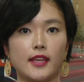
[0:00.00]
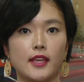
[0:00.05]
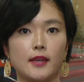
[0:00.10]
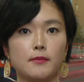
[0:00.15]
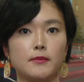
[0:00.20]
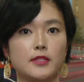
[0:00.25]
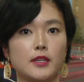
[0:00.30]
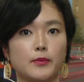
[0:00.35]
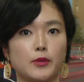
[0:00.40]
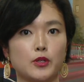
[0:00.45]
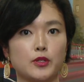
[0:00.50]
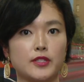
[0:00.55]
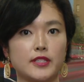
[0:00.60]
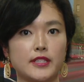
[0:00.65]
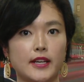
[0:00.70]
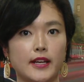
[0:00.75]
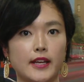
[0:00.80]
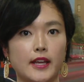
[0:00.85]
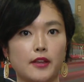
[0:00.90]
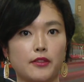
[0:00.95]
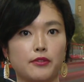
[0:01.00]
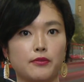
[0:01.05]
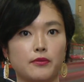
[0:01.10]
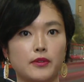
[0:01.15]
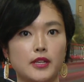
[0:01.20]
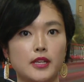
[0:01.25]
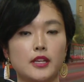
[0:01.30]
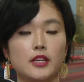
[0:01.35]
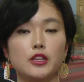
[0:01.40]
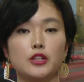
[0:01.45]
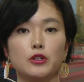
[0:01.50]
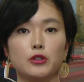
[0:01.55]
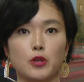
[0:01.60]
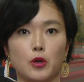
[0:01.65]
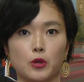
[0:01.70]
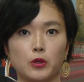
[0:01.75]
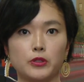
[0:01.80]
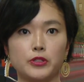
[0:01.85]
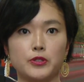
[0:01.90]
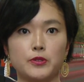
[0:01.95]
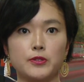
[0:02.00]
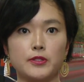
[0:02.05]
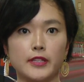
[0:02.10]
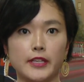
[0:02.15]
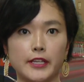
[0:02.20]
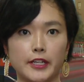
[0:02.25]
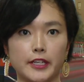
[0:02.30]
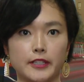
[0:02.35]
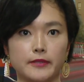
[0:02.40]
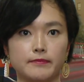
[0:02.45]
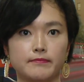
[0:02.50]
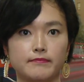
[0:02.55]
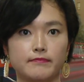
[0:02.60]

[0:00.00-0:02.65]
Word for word: Kim, WCIA 3, your local news leader.